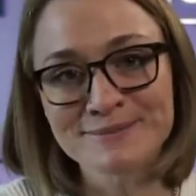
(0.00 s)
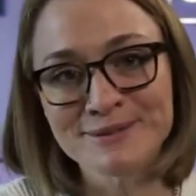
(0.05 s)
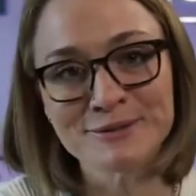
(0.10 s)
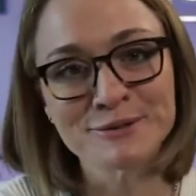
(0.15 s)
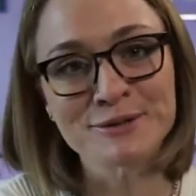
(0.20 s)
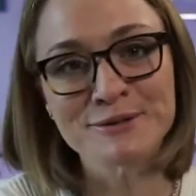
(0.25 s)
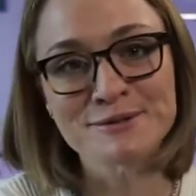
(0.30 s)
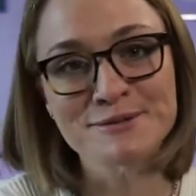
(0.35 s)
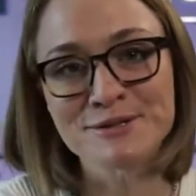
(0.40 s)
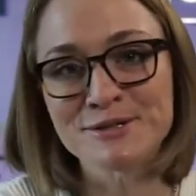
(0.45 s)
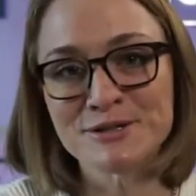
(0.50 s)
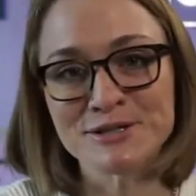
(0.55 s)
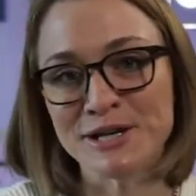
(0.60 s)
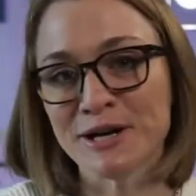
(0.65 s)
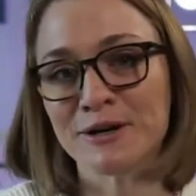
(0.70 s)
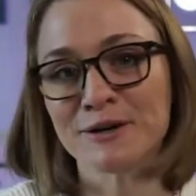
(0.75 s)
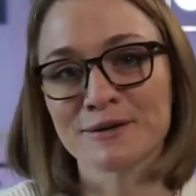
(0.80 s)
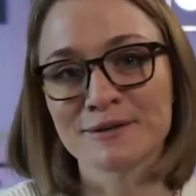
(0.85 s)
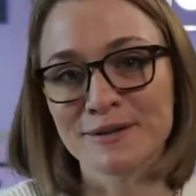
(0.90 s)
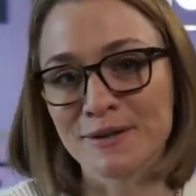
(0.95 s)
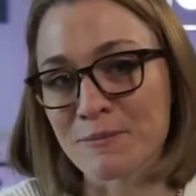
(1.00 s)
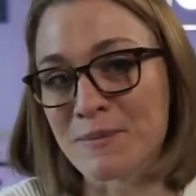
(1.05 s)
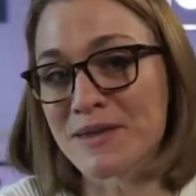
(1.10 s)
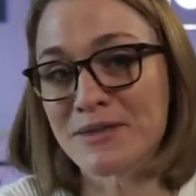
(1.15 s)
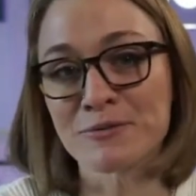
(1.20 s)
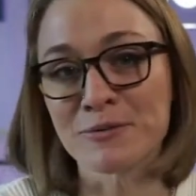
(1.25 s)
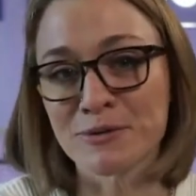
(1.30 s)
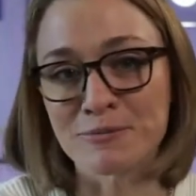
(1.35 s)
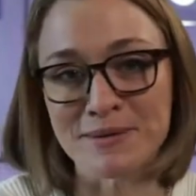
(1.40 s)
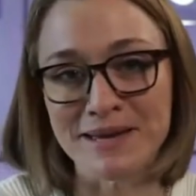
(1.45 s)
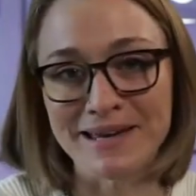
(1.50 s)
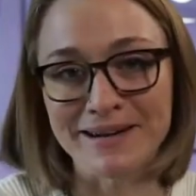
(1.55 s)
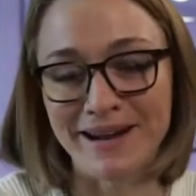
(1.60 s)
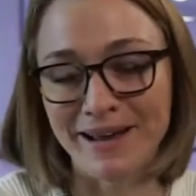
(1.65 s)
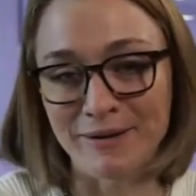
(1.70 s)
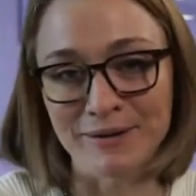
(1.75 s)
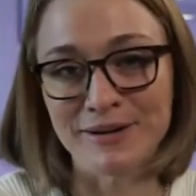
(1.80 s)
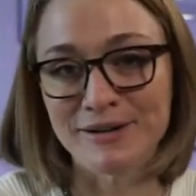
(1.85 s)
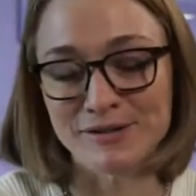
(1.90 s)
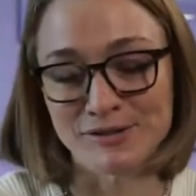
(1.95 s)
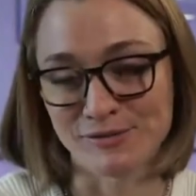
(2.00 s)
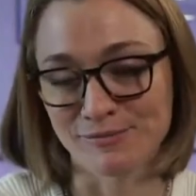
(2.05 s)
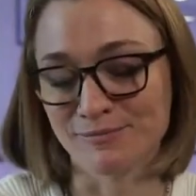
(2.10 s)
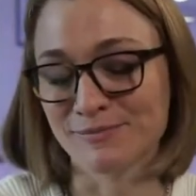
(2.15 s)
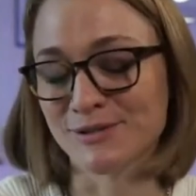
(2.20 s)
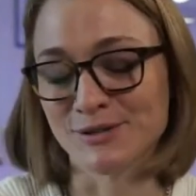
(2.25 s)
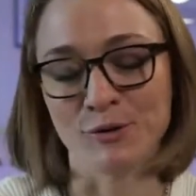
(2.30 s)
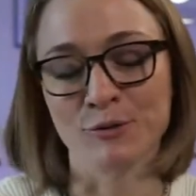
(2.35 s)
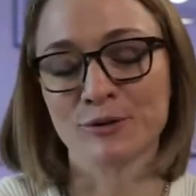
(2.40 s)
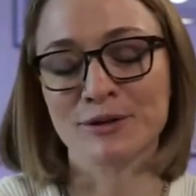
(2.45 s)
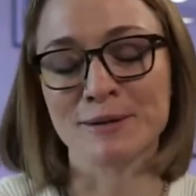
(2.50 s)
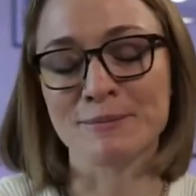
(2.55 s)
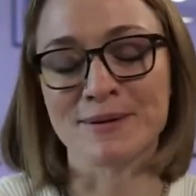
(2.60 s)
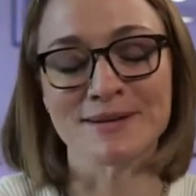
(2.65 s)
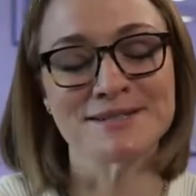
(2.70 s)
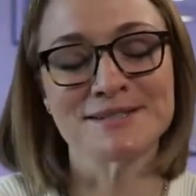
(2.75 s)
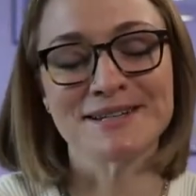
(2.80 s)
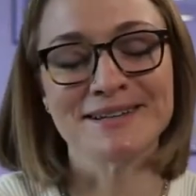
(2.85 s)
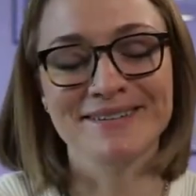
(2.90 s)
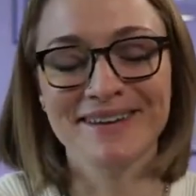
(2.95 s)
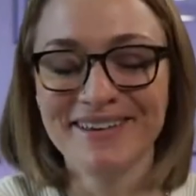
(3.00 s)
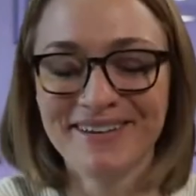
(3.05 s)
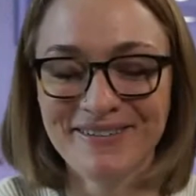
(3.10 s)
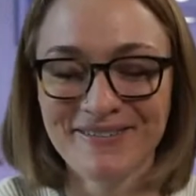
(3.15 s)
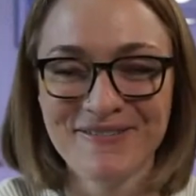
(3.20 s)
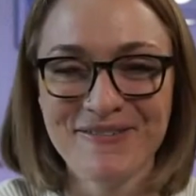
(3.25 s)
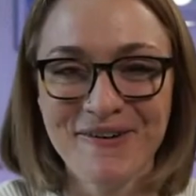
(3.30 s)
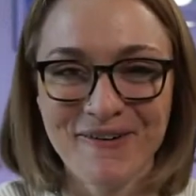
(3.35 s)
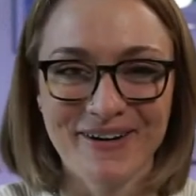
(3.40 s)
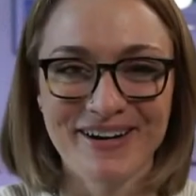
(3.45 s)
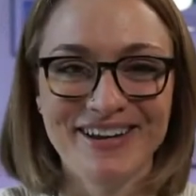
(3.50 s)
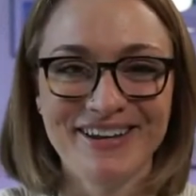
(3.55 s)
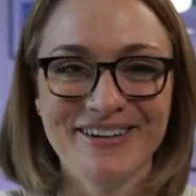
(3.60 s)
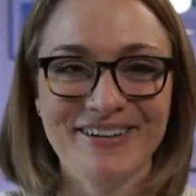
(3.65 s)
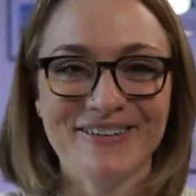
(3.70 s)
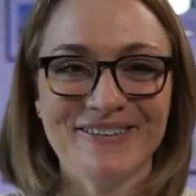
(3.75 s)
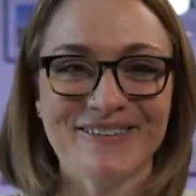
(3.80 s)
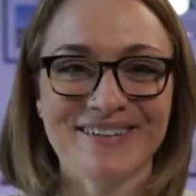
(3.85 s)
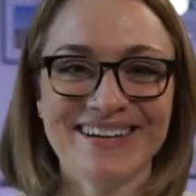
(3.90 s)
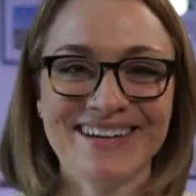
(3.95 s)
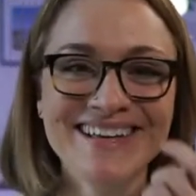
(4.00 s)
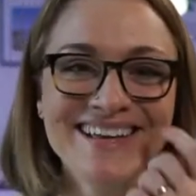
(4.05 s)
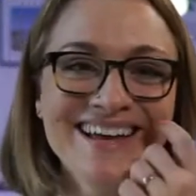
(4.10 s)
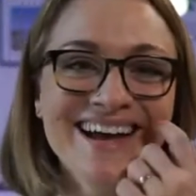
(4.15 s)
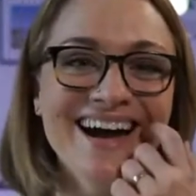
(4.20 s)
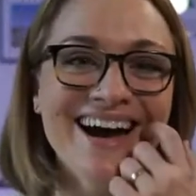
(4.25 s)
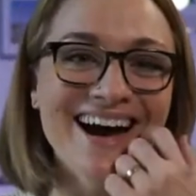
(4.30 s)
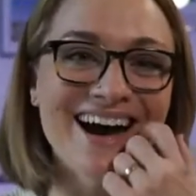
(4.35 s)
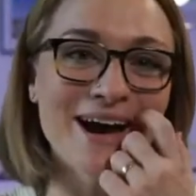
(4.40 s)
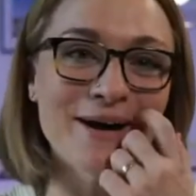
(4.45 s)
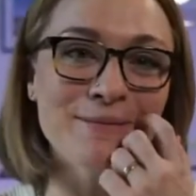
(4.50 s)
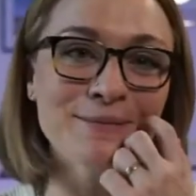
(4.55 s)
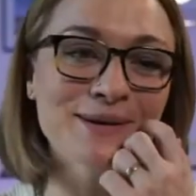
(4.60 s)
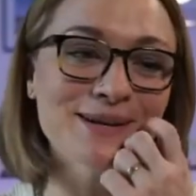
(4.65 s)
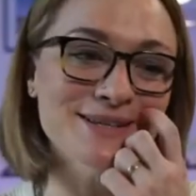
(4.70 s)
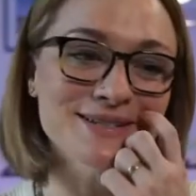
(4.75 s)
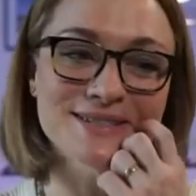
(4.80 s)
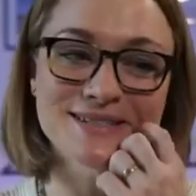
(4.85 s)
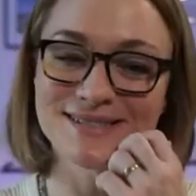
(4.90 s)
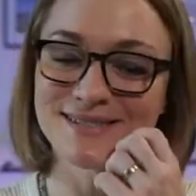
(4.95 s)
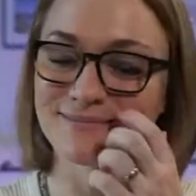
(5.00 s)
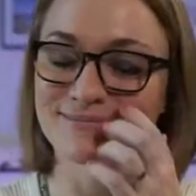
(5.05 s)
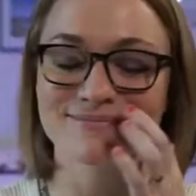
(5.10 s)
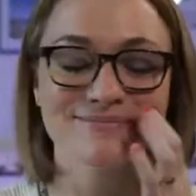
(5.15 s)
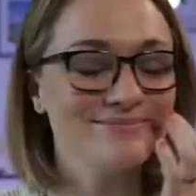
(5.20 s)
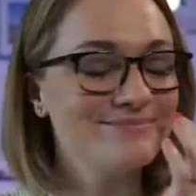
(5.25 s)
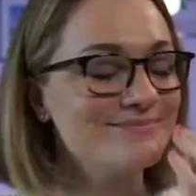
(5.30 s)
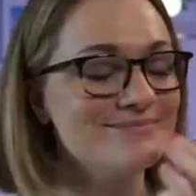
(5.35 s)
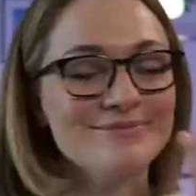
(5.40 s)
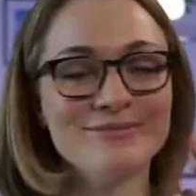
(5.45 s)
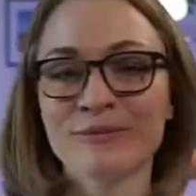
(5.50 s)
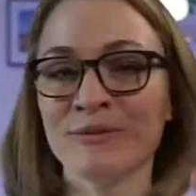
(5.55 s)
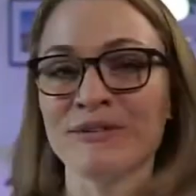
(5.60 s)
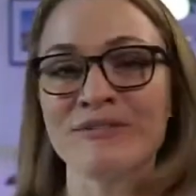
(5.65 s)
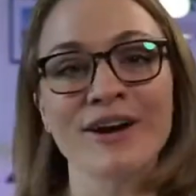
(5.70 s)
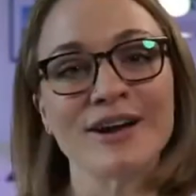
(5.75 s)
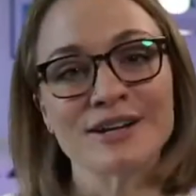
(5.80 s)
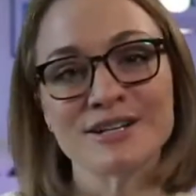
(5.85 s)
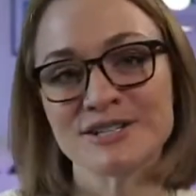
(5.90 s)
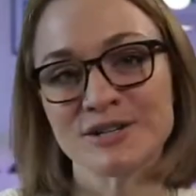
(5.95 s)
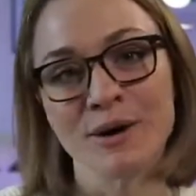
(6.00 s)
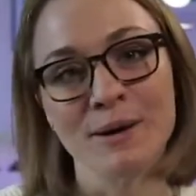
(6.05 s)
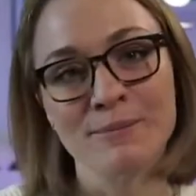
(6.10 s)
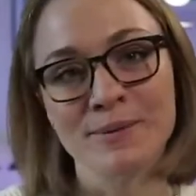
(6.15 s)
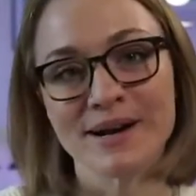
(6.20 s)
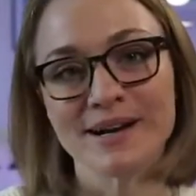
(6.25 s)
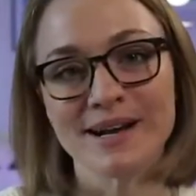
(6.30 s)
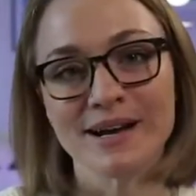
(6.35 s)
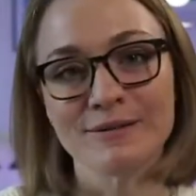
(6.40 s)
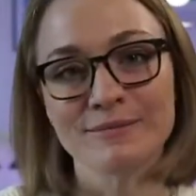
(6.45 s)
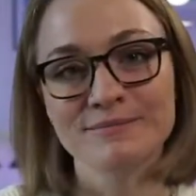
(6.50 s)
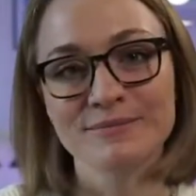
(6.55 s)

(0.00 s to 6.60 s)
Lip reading: You can share the myth with me and I can totally bust it for you because we've got to show up right now.